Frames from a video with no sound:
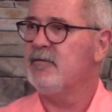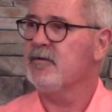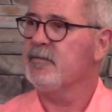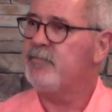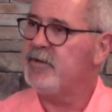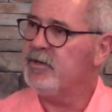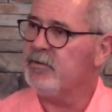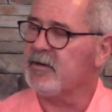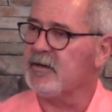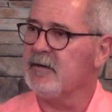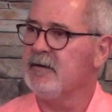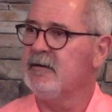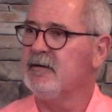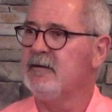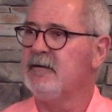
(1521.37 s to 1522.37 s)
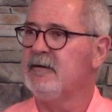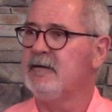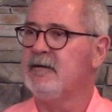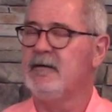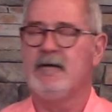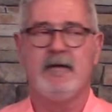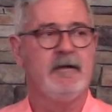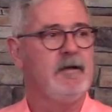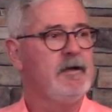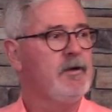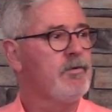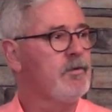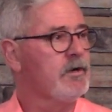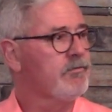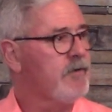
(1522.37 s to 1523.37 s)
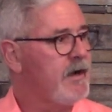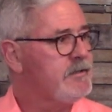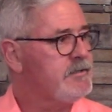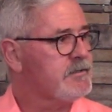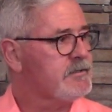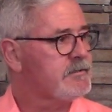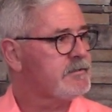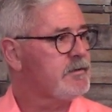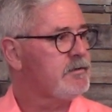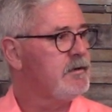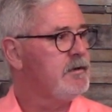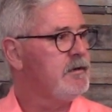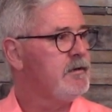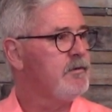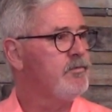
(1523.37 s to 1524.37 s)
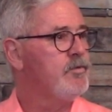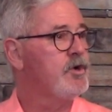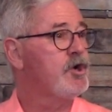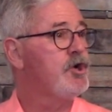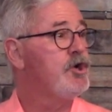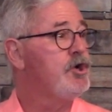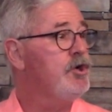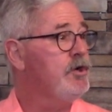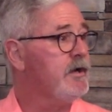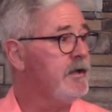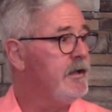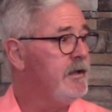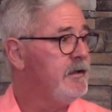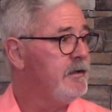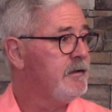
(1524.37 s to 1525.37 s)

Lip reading: We're pure. We're righteous. We're good.